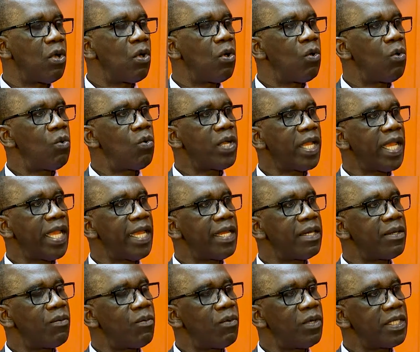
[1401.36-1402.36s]
who
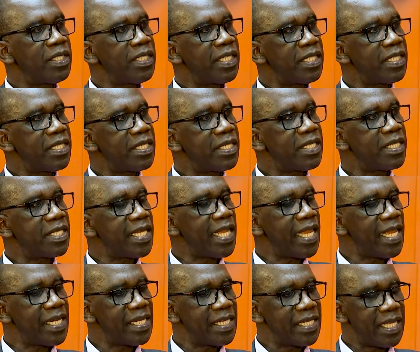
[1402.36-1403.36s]
can one day
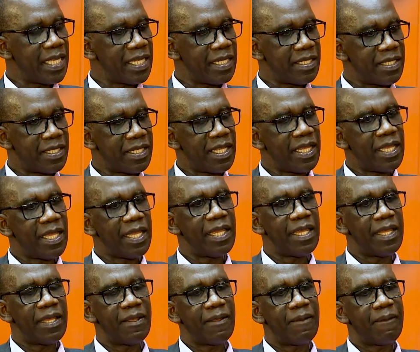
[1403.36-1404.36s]
stand and say,
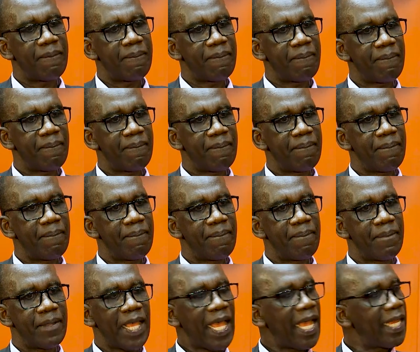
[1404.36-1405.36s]

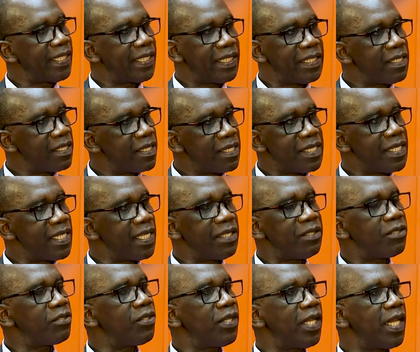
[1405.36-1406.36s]
I didn't steal
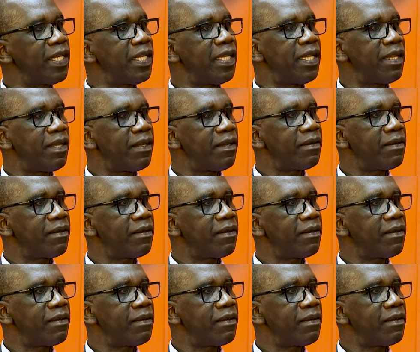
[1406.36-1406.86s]
to get here.